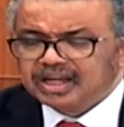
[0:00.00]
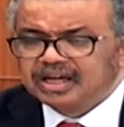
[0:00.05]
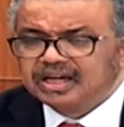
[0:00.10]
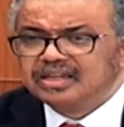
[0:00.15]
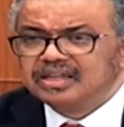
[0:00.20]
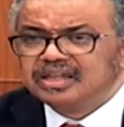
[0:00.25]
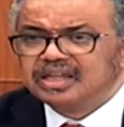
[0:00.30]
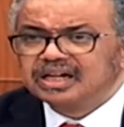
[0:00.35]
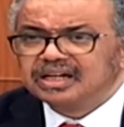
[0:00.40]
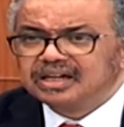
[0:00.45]

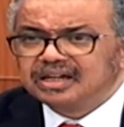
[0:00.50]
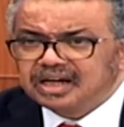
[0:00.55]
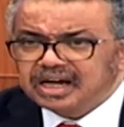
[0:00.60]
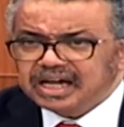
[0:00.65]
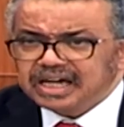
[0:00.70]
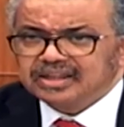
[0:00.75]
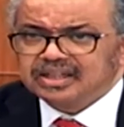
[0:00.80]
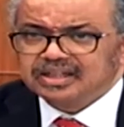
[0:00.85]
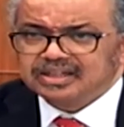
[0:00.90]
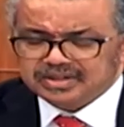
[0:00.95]
The
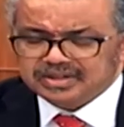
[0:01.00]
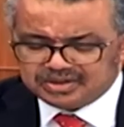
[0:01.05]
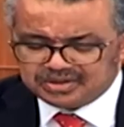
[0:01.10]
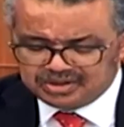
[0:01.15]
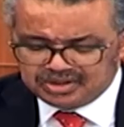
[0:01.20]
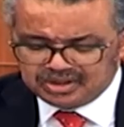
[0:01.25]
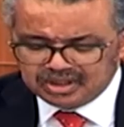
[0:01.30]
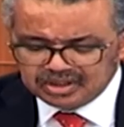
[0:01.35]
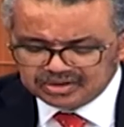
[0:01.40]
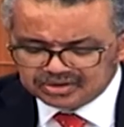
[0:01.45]
greatest
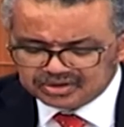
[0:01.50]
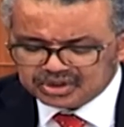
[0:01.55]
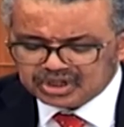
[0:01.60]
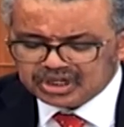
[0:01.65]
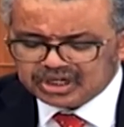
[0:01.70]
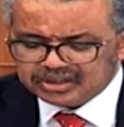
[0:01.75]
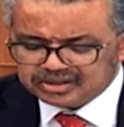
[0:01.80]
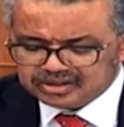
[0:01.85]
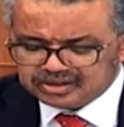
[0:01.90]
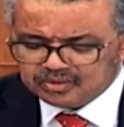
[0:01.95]

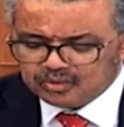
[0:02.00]
threat